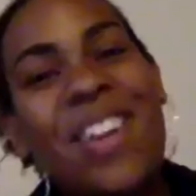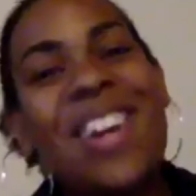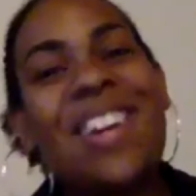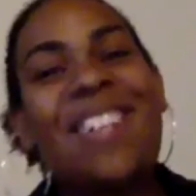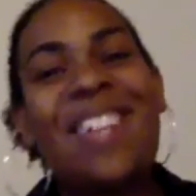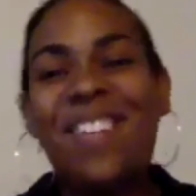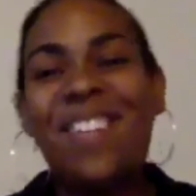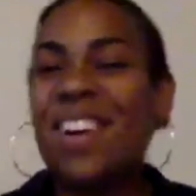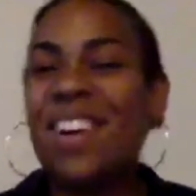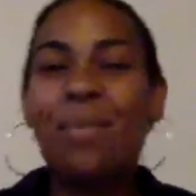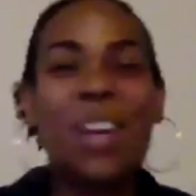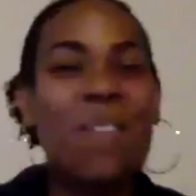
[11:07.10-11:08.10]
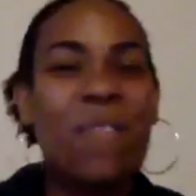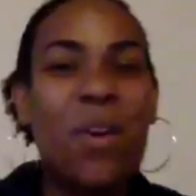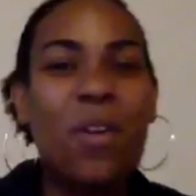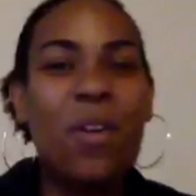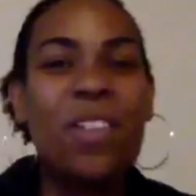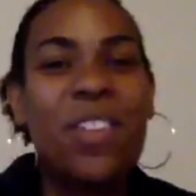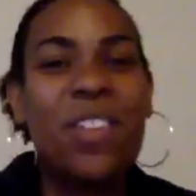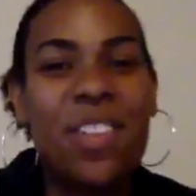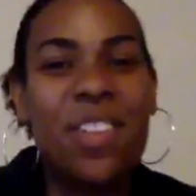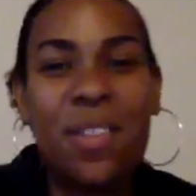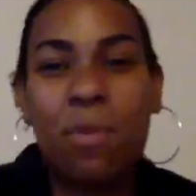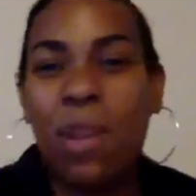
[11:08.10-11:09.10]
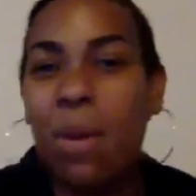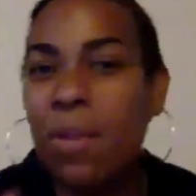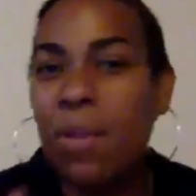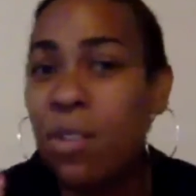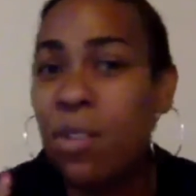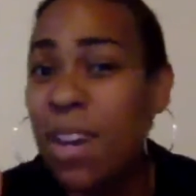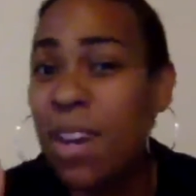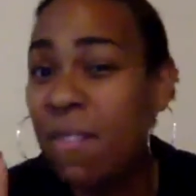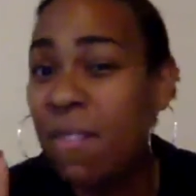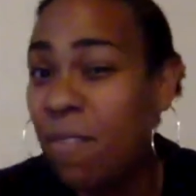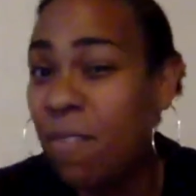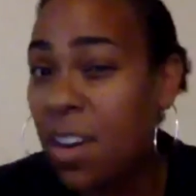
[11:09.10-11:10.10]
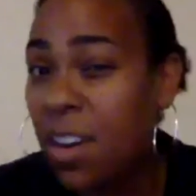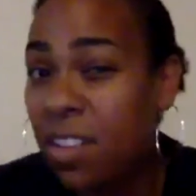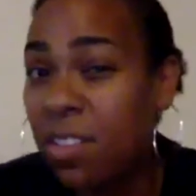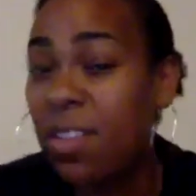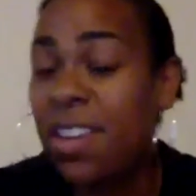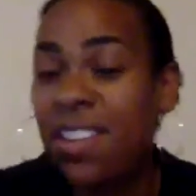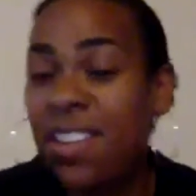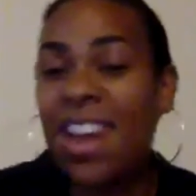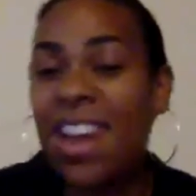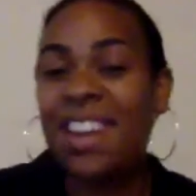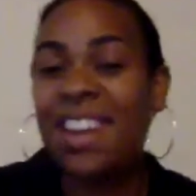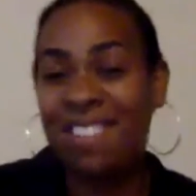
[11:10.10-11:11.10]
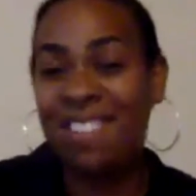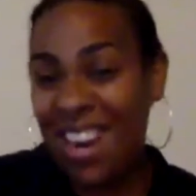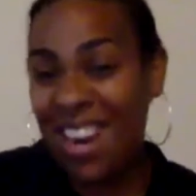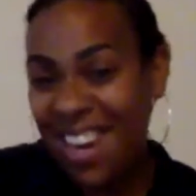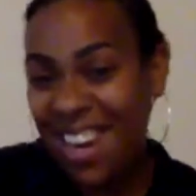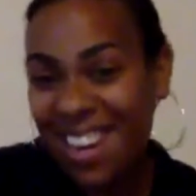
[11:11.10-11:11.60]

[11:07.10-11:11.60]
here, same here. I'm looking forward to it. So September 21st and 22nd, right?